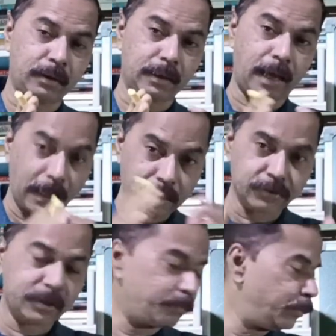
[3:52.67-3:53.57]
I
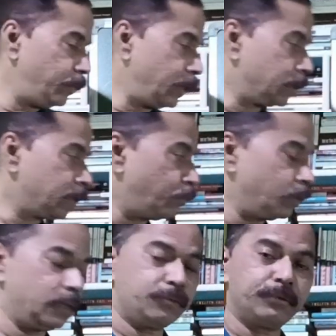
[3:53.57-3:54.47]
shall be doing under
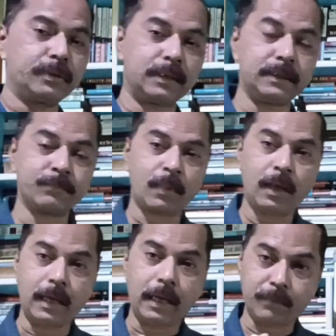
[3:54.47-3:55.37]
world literature is
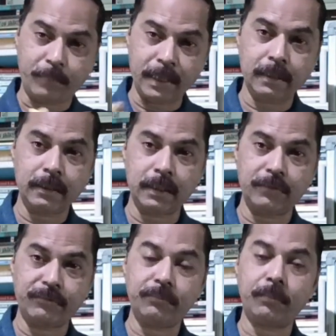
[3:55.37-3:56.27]
A Bend in the
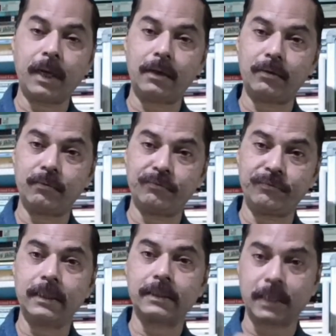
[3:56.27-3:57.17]
River by
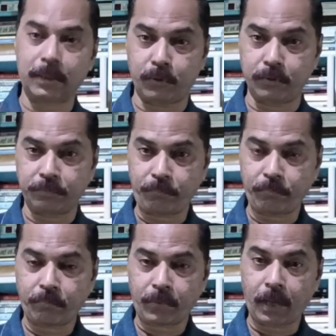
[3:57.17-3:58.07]
V.S. Naipaul.
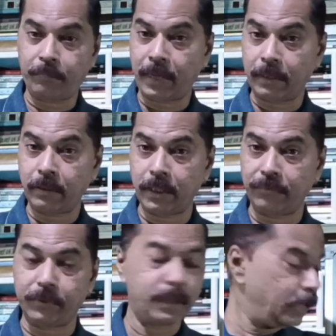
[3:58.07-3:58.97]
A Bend in the River.